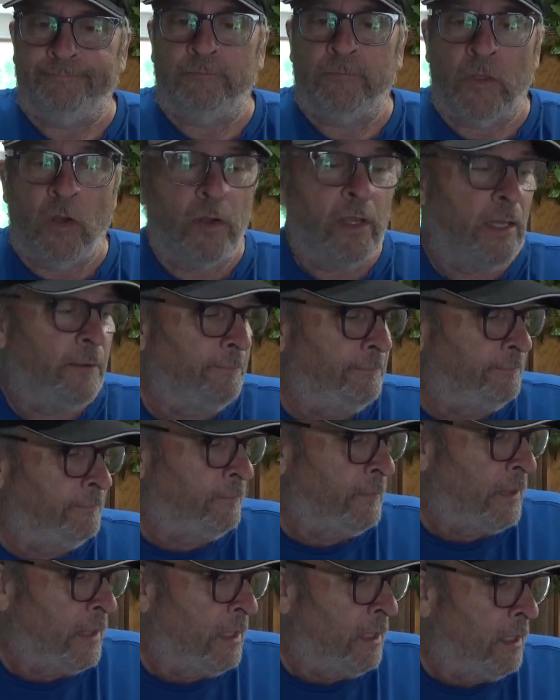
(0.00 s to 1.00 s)
Okay,
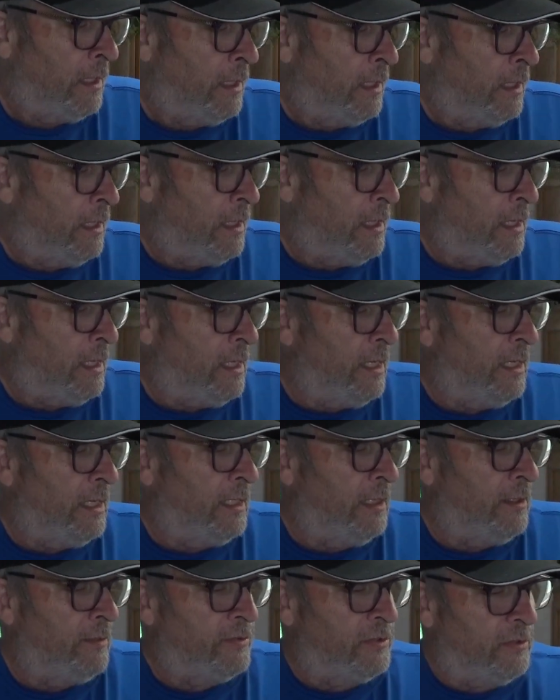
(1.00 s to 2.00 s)

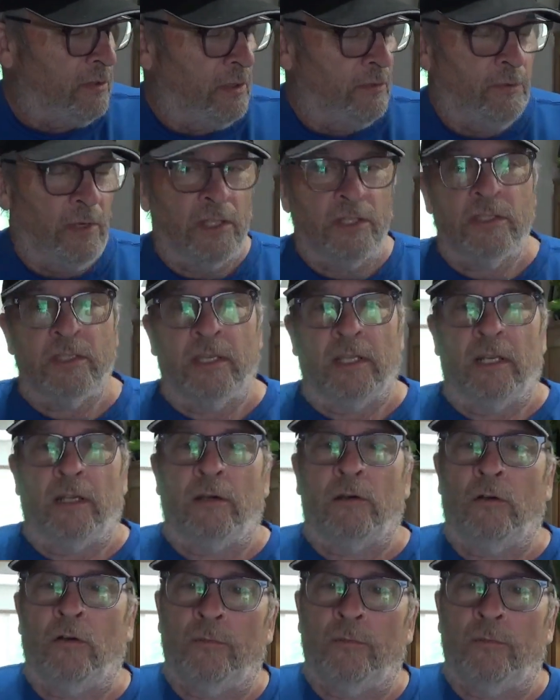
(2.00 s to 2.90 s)
so I rinsed that out.